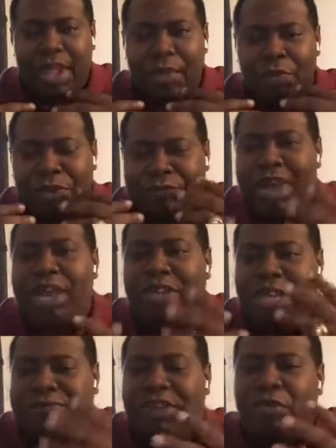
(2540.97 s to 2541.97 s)
We
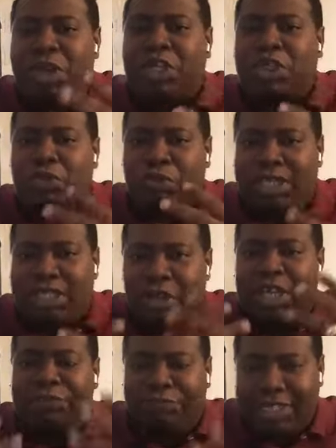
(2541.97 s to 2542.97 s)
found different ways to
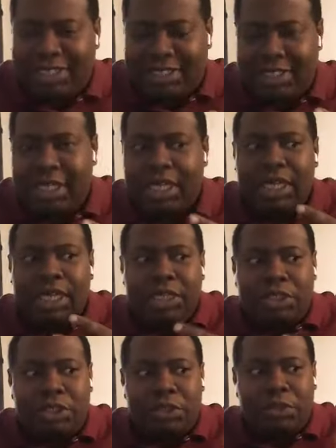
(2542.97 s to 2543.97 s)
still invest,
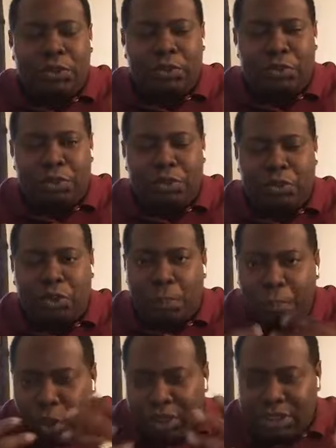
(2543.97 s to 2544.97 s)
still
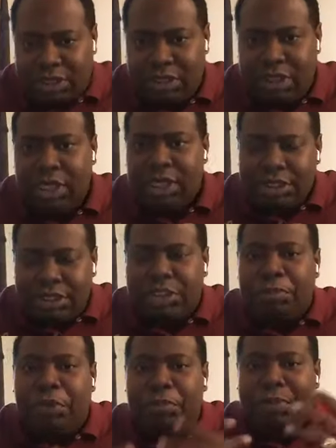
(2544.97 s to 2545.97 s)
support,
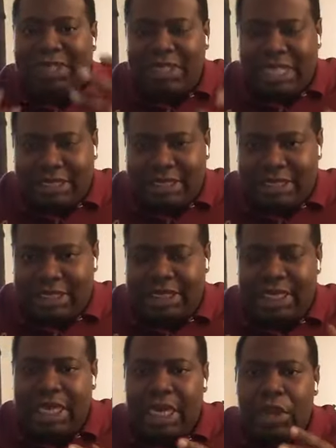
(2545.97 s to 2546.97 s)
still build businesses
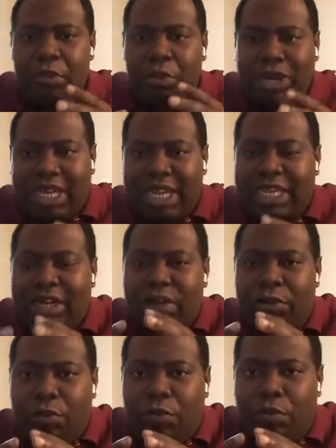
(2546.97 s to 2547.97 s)
within
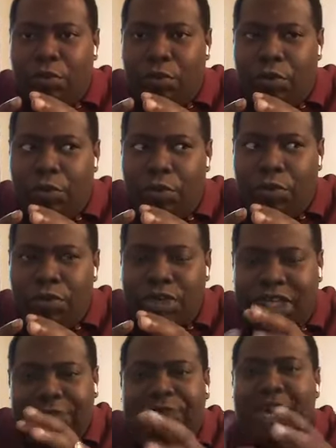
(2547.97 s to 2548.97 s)

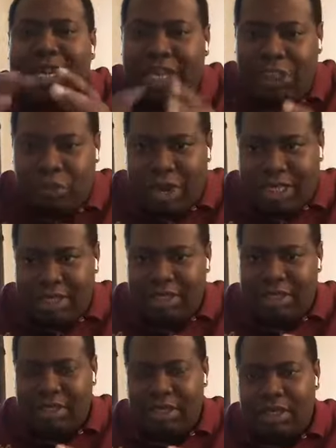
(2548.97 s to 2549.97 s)
different
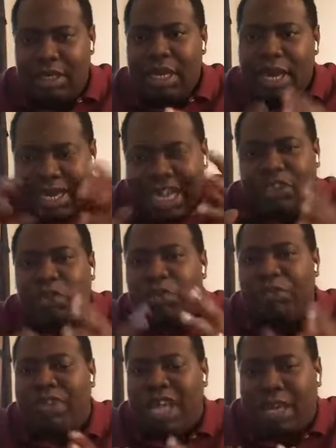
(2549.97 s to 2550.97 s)
networks. That's what
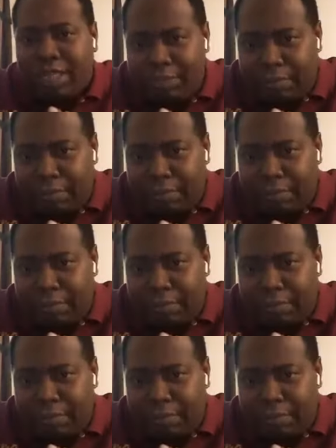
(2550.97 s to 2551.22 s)
we've done.